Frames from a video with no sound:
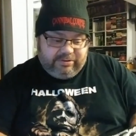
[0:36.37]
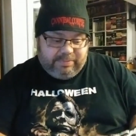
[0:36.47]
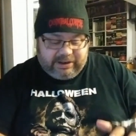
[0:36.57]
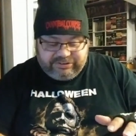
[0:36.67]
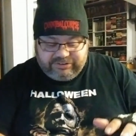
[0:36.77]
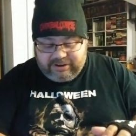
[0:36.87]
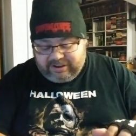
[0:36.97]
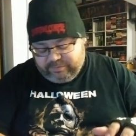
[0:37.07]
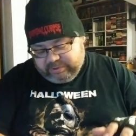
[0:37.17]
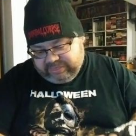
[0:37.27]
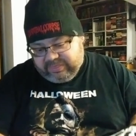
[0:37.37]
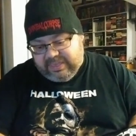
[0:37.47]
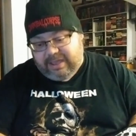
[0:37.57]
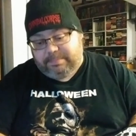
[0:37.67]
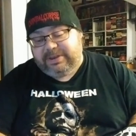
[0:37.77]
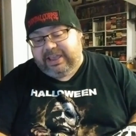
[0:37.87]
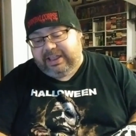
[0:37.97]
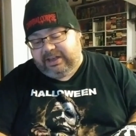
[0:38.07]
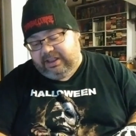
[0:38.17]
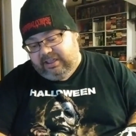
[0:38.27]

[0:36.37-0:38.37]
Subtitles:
But I'll start off with the update.